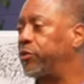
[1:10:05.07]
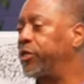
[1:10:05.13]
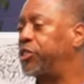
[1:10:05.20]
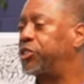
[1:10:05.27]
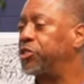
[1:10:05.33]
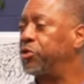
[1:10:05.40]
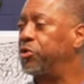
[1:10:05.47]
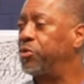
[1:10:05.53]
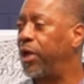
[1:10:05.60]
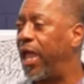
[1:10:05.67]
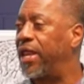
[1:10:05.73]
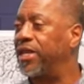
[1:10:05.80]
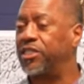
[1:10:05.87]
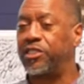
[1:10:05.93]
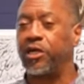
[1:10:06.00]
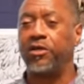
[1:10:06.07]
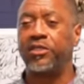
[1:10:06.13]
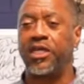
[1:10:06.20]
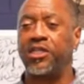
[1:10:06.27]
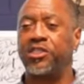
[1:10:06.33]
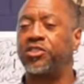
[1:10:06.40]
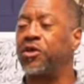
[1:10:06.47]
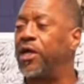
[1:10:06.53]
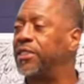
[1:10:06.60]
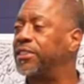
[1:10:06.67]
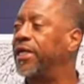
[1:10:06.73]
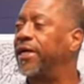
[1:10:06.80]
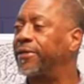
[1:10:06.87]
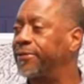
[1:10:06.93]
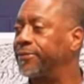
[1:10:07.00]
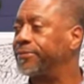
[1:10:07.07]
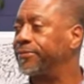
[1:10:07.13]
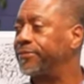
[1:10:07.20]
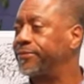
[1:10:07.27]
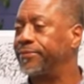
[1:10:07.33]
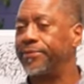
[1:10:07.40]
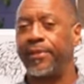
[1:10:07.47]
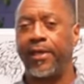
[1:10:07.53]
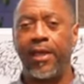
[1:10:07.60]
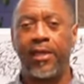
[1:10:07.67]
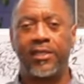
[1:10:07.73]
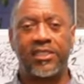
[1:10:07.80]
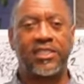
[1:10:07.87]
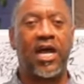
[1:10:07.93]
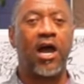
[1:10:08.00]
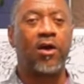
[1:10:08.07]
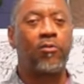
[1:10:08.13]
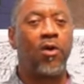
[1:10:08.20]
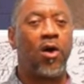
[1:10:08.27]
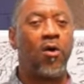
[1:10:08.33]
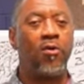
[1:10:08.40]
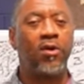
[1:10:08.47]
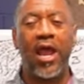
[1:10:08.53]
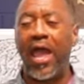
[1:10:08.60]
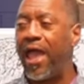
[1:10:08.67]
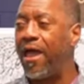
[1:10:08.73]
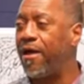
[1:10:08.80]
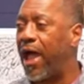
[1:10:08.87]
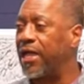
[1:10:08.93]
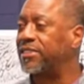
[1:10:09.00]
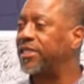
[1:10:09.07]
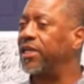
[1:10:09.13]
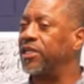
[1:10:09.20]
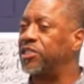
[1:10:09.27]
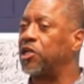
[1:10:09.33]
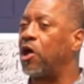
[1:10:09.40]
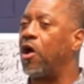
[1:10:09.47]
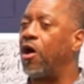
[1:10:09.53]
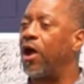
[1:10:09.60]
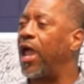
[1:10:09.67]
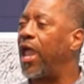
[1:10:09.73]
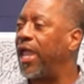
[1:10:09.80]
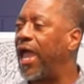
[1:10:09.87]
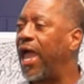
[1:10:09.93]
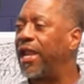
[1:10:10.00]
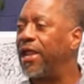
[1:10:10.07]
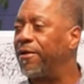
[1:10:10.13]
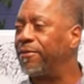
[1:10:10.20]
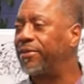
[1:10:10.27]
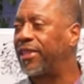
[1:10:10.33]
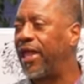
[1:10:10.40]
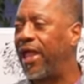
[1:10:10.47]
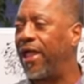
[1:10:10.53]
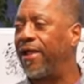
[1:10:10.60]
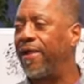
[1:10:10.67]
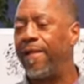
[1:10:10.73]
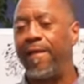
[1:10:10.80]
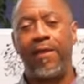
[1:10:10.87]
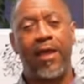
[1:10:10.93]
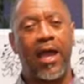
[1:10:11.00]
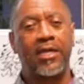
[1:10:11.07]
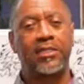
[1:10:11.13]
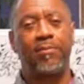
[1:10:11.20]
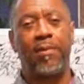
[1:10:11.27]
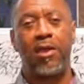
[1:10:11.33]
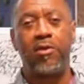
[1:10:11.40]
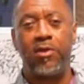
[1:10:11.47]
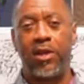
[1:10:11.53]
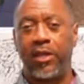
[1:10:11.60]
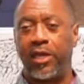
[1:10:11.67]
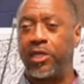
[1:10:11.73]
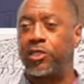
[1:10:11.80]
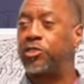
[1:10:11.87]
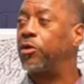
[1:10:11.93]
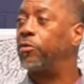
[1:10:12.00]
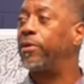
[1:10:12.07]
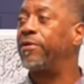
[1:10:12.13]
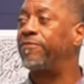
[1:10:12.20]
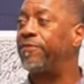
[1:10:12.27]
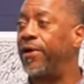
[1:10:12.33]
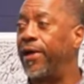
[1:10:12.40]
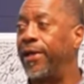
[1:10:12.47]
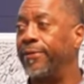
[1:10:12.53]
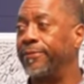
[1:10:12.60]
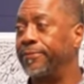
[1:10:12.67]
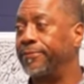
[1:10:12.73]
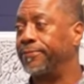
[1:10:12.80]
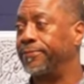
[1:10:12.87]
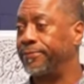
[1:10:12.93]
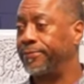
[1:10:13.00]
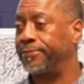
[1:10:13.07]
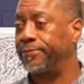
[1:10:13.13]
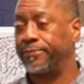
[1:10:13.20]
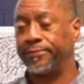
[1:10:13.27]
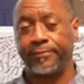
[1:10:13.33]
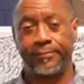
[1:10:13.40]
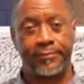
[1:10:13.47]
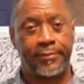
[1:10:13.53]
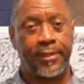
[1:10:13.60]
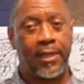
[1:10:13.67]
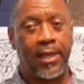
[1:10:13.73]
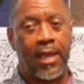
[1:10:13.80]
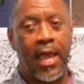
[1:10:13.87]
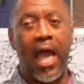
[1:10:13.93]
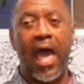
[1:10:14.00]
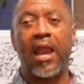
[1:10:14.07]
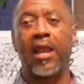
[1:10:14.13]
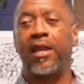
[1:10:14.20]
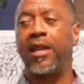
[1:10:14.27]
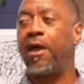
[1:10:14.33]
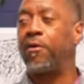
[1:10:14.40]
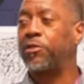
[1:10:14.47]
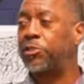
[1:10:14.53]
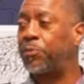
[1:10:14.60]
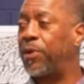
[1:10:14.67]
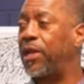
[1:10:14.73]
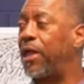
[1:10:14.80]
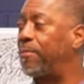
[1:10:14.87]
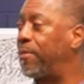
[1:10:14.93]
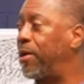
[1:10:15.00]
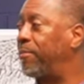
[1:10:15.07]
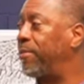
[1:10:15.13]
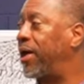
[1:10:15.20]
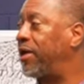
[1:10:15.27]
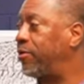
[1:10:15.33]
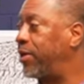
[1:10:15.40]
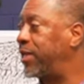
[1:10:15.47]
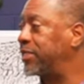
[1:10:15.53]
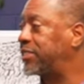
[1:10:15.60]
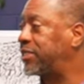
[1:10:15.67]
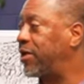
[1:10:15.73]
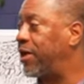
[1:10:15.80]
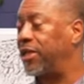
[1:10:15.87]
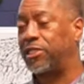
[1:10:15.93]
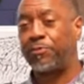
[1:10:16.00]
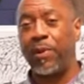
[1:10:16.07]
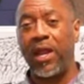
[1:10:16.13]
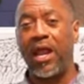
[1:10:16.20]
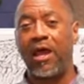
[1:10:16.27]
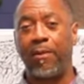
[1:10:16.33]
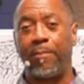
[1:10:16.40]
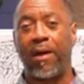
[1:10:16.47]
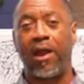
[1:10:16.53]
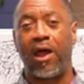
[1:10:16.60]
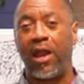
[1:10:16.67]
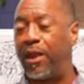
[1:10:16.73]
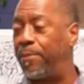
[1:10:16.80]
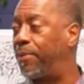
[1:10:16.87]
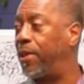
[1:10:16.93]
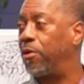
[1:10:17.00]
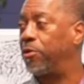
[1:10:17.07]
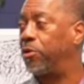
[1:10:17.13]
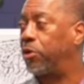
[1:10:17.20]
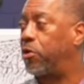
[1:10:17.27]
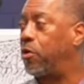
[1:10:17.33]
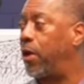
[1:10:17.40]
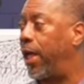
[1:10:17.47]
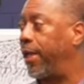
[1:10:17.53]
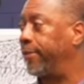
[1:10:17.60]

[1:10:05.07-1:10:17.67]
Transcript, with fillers: shoes and the jerseys and the shorts now. Sock rolled down. I seen the tongue hang out and everything. I said, man, you need to get you a refund. I'd have never spent that much money on that stuff, especially I'd have bought all that to play on no court.